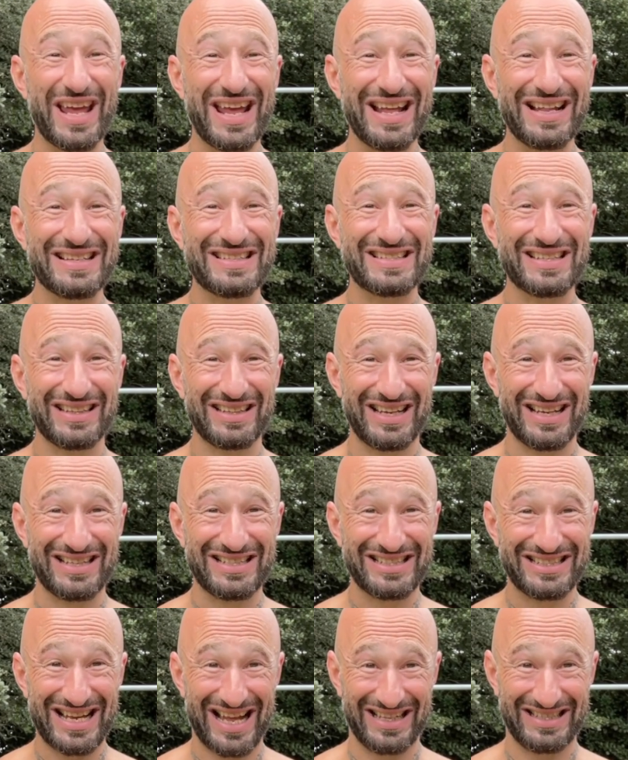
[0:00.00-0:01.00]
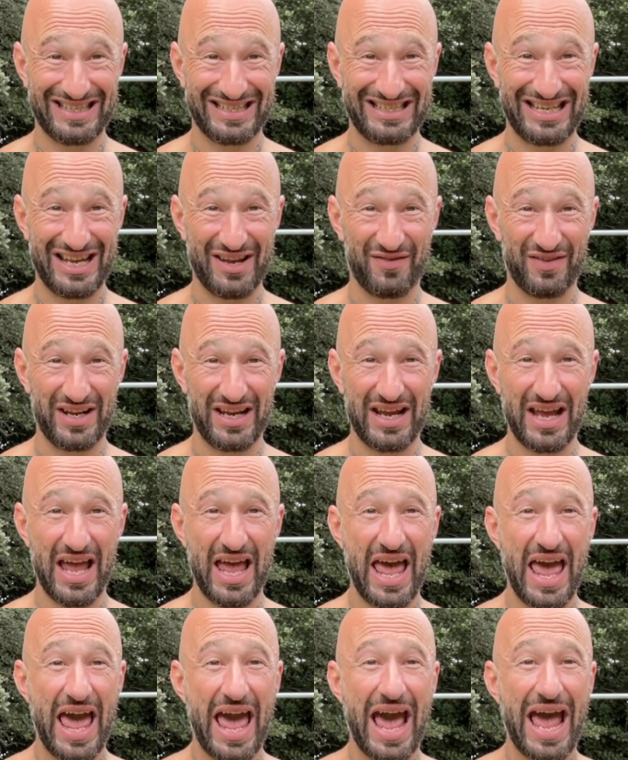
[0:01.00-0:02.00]
insulin sensitivity,
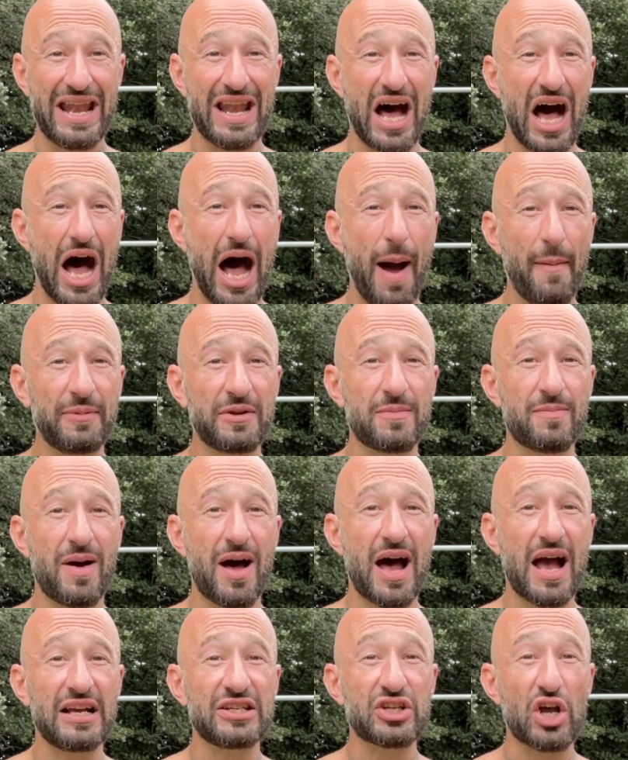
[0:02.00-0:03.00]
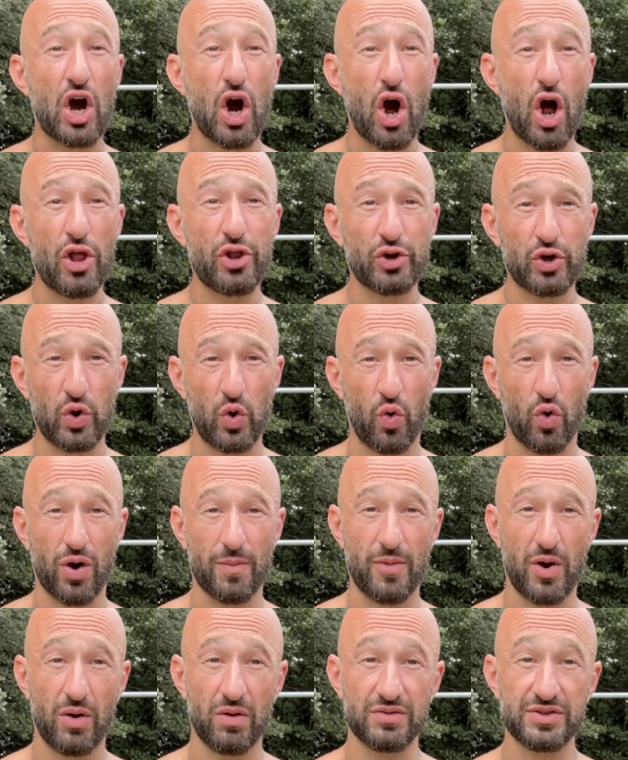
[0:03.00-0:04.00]
and optimize other
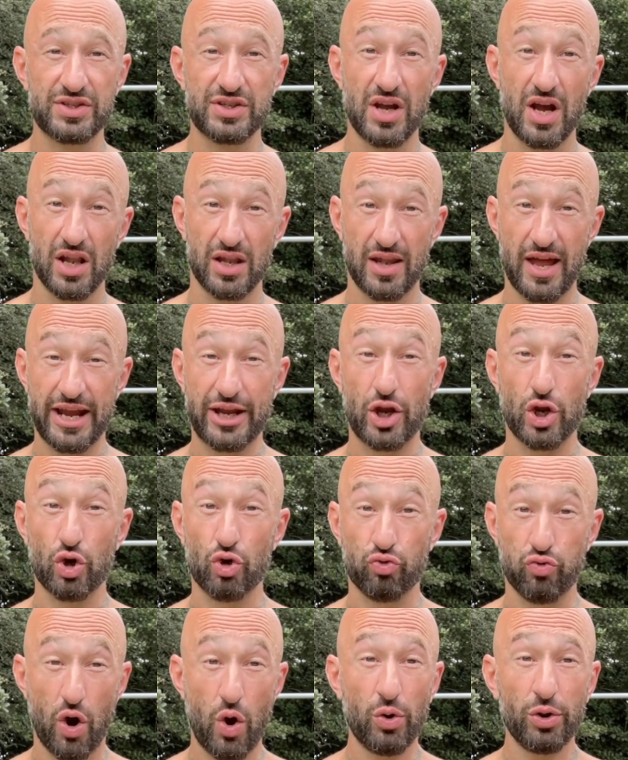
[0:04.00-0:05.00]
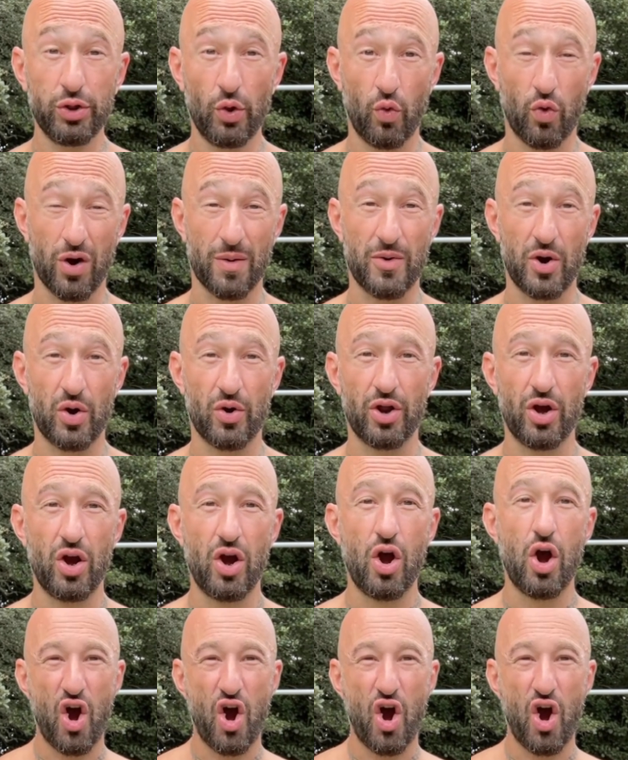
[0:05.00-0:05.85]
hormones like growth hormone,